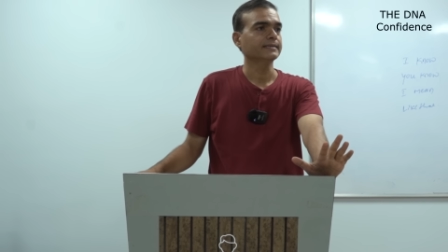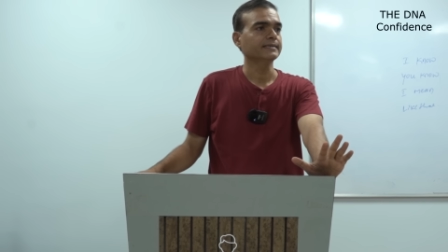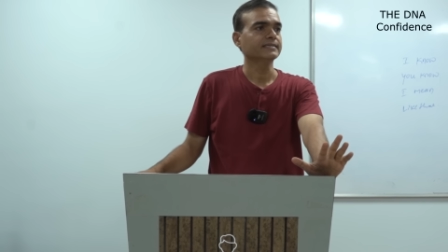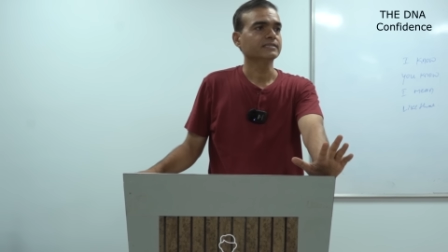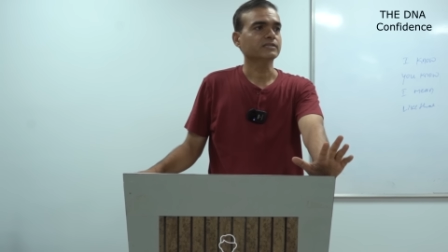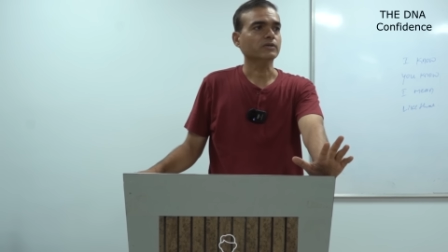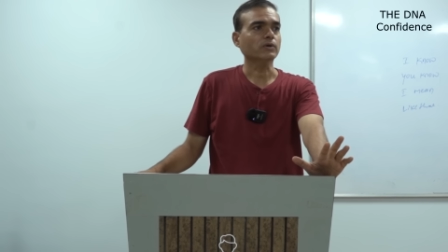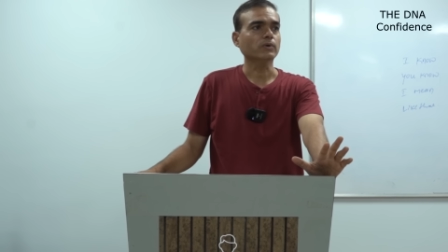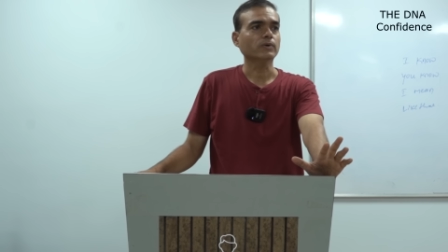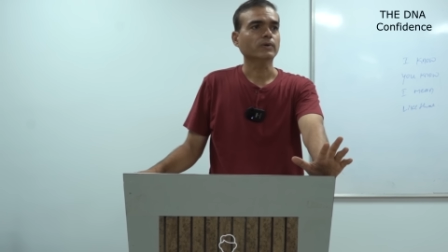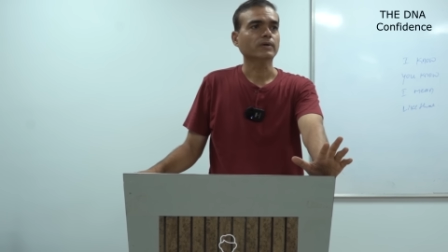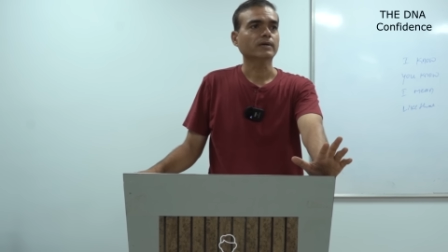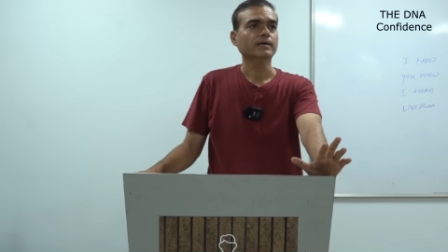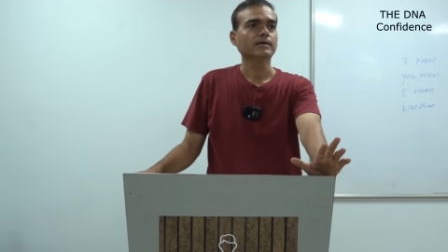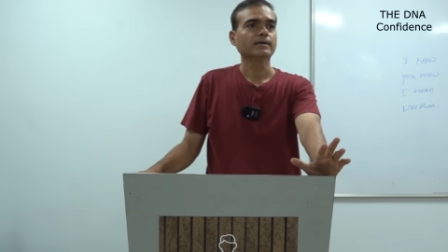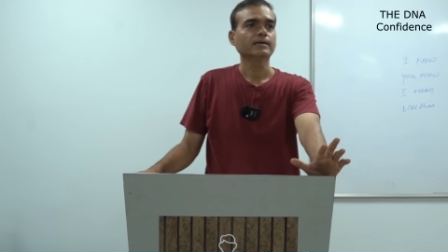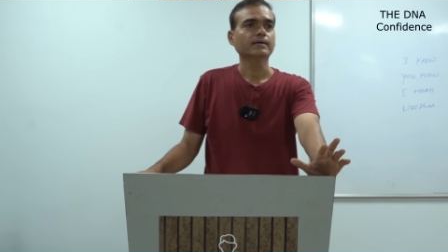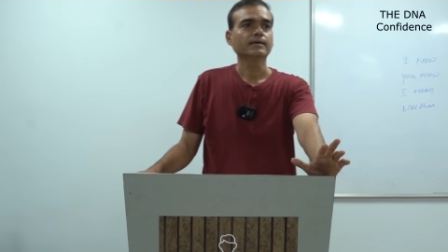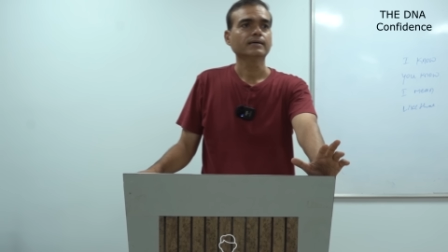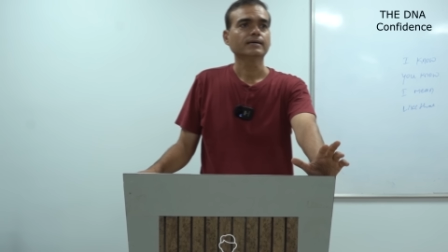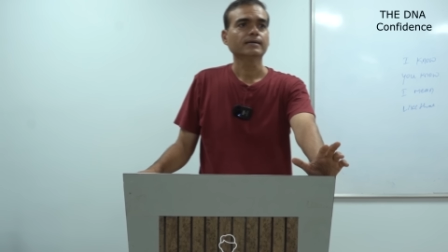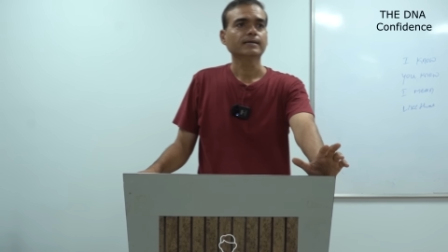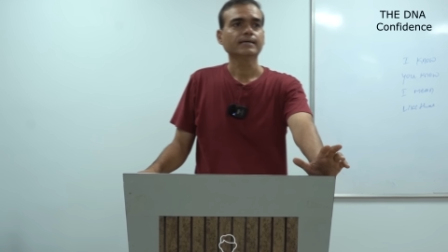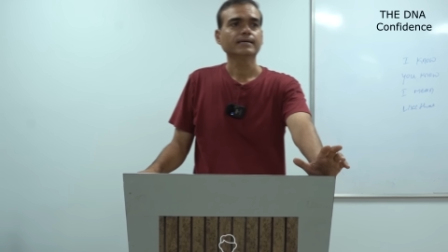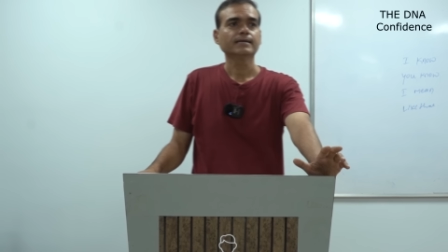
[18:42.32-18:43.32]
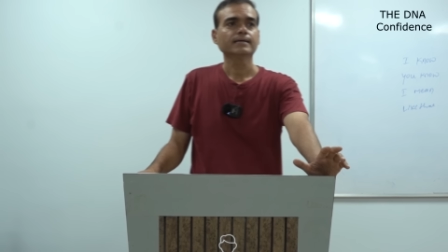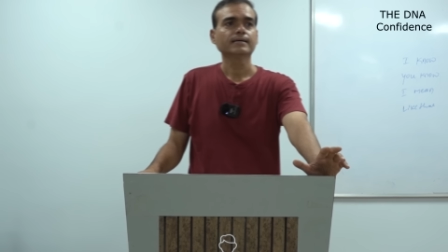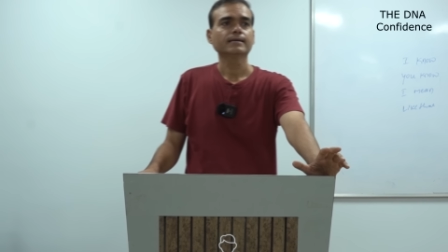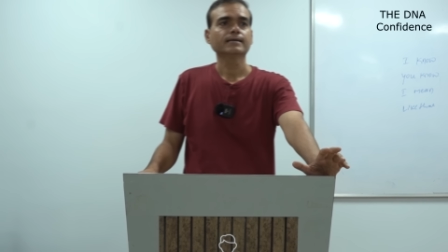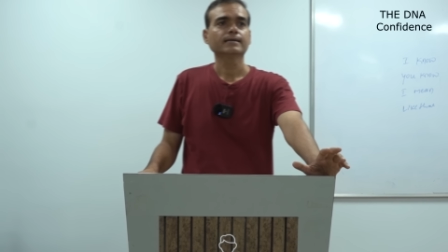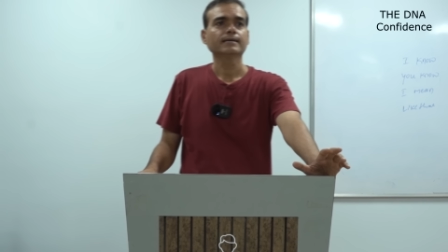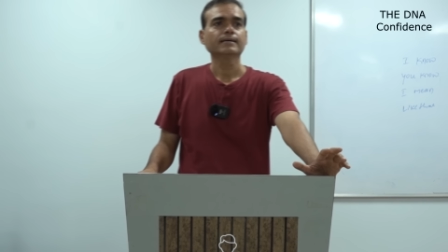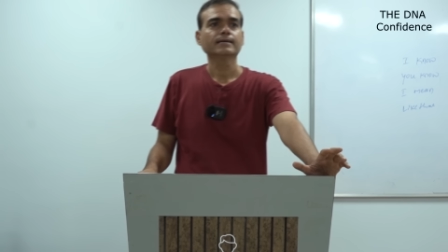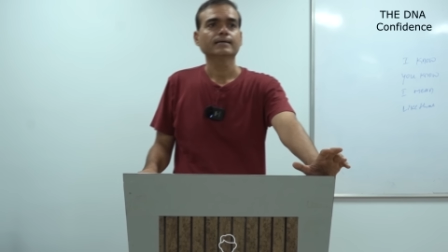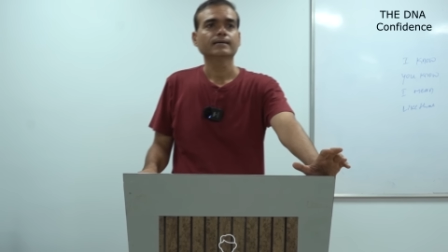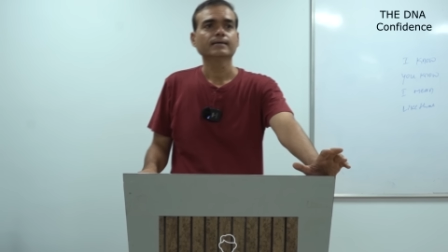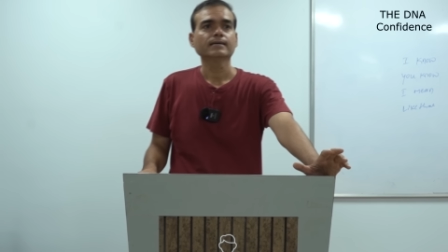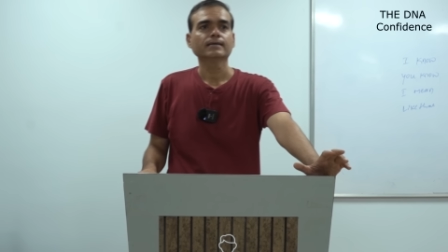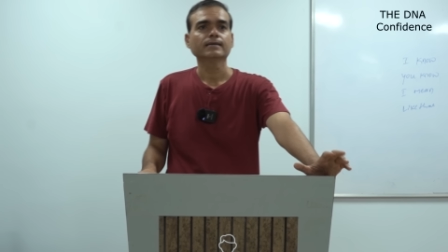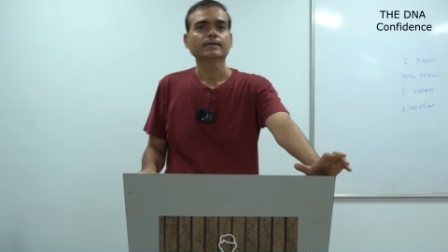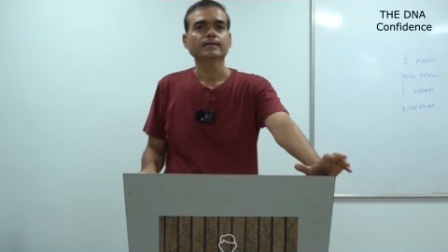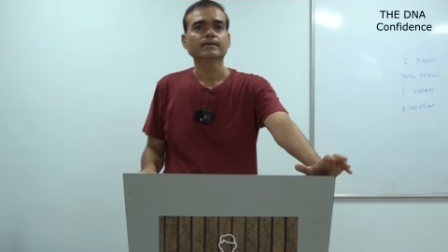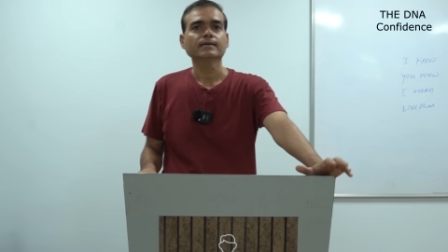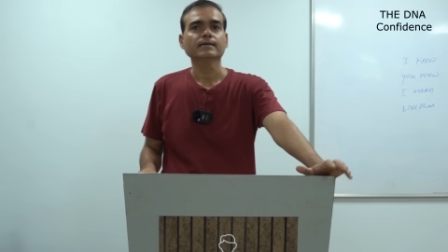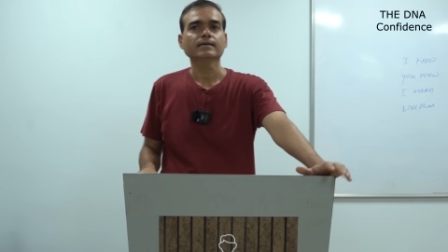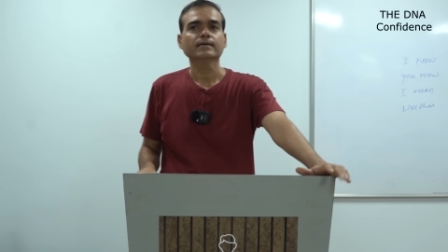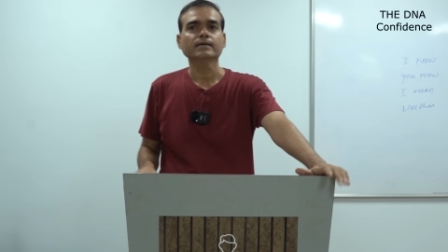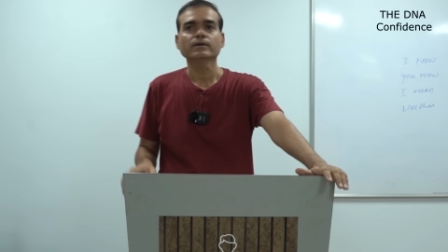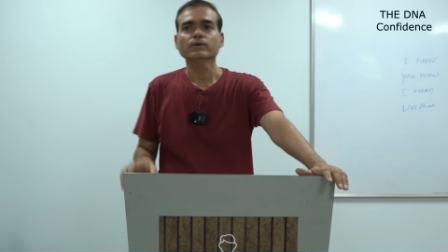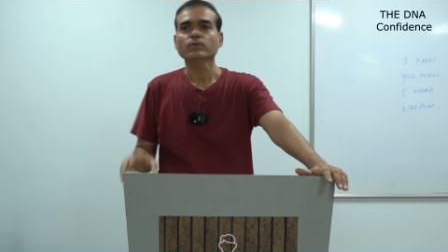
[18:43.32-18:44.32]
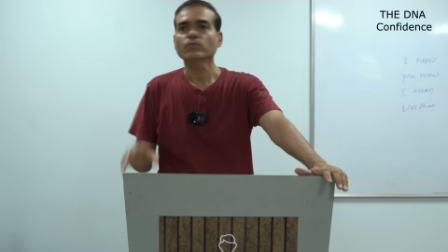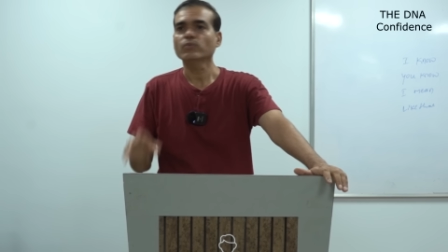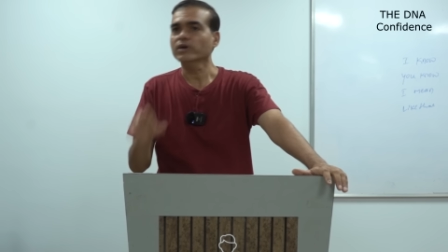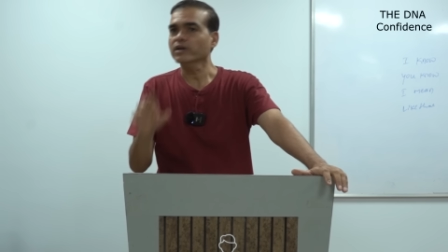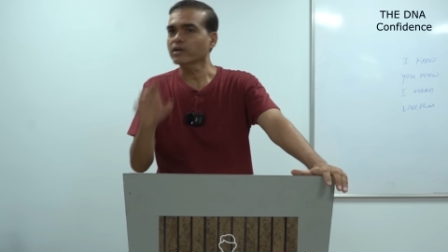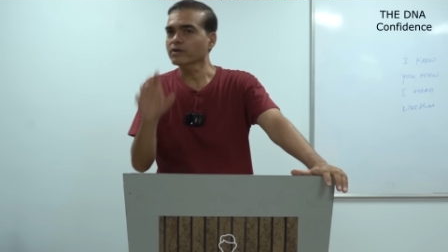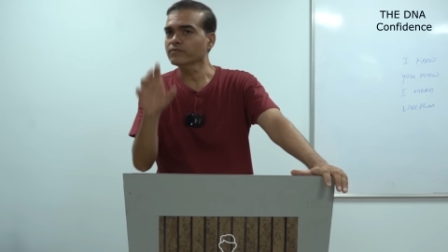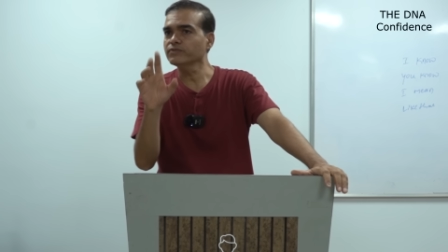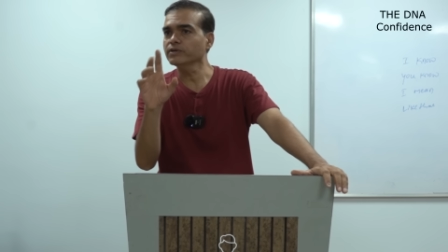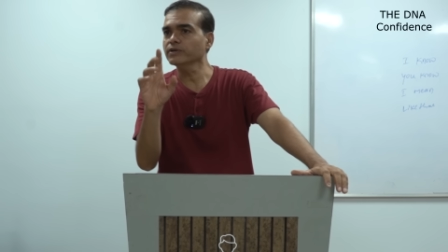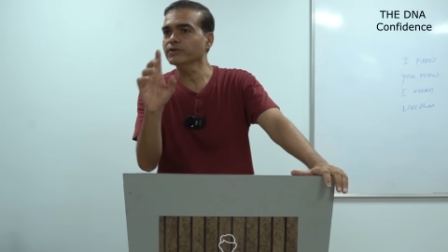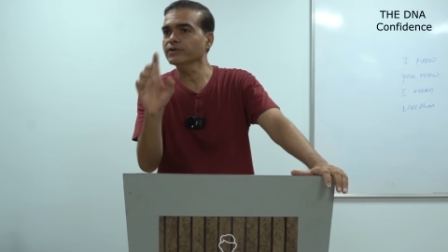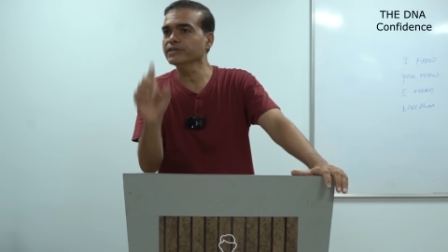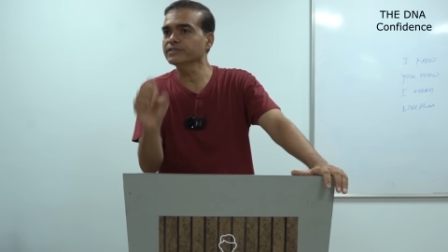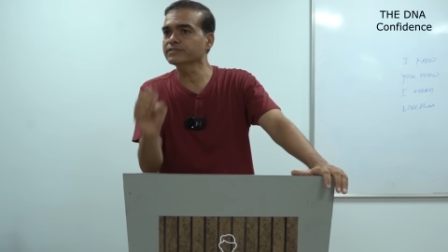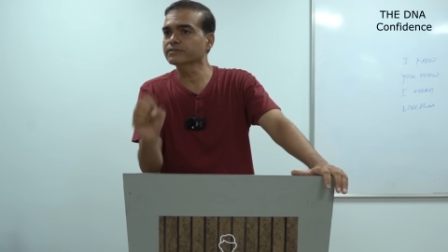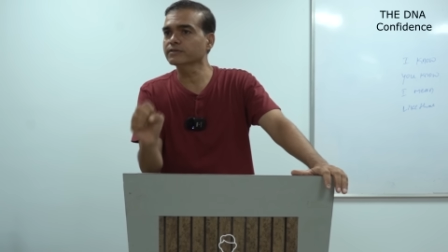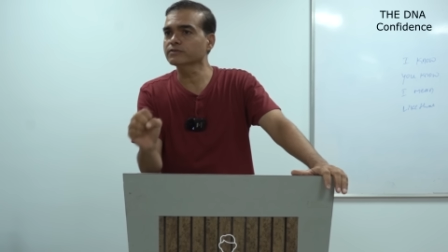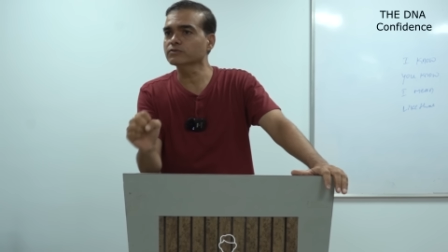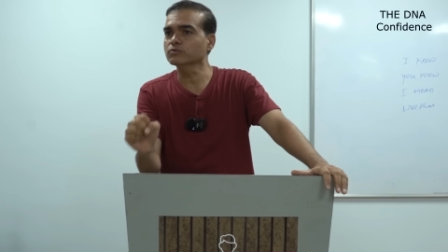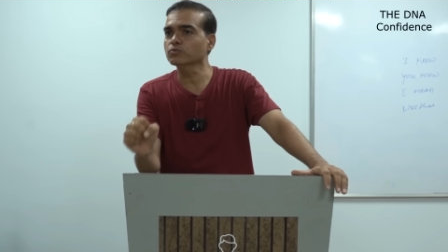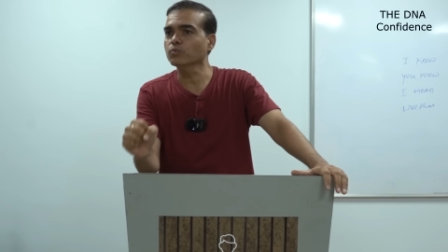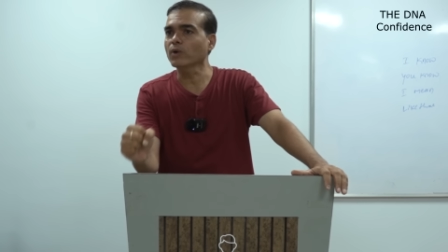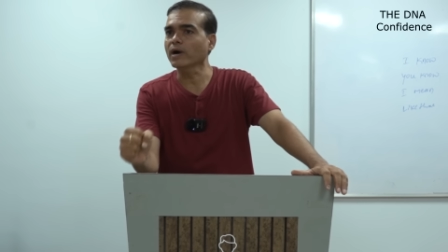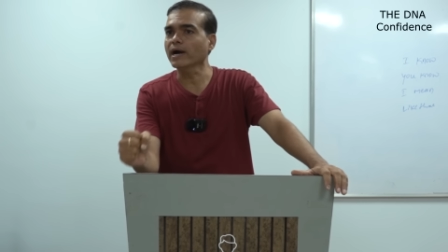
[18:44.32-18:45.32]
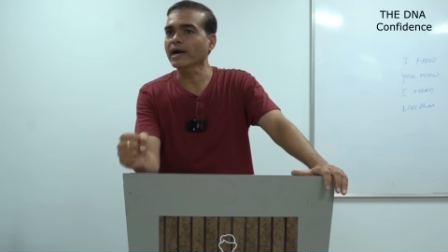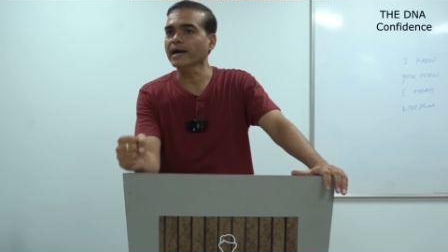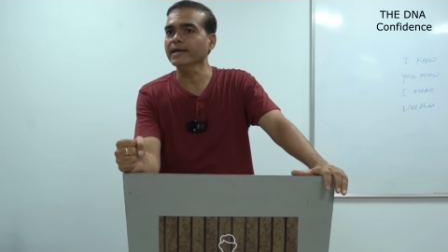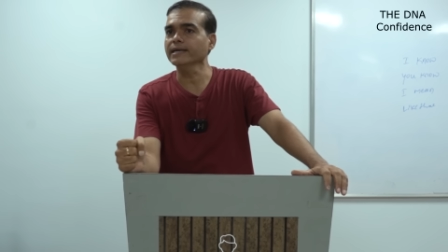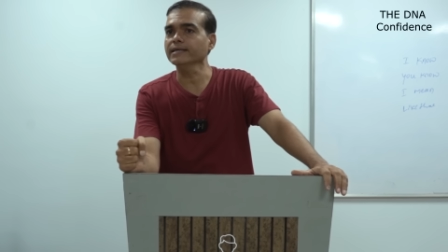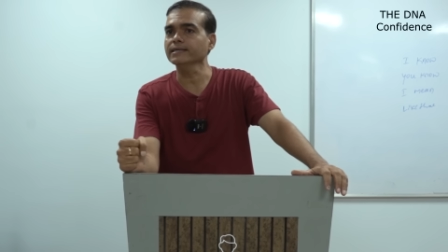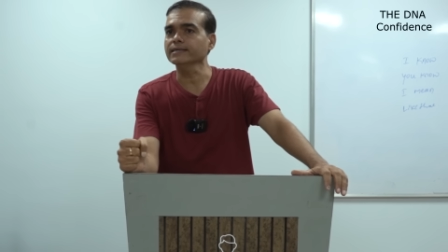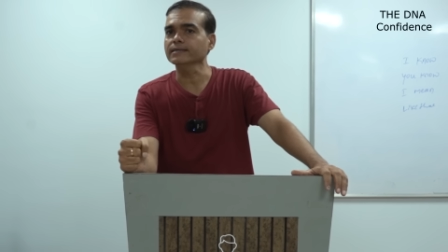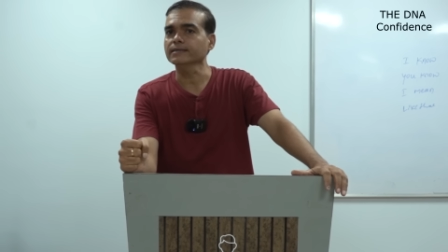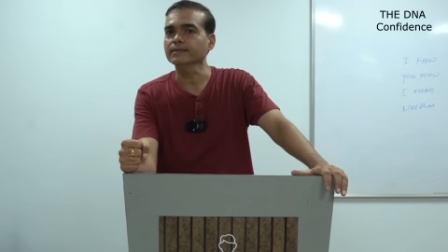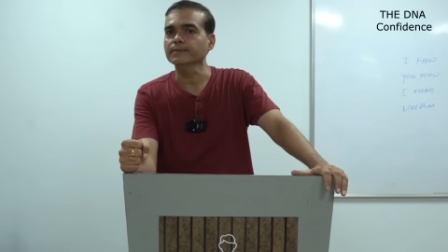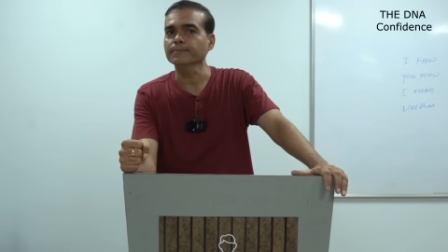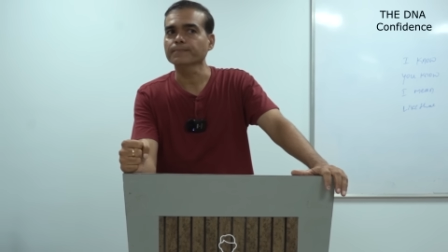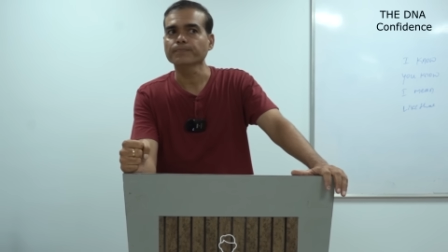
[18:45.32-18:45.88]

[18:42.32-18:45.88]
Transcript: So, one of the reasons why,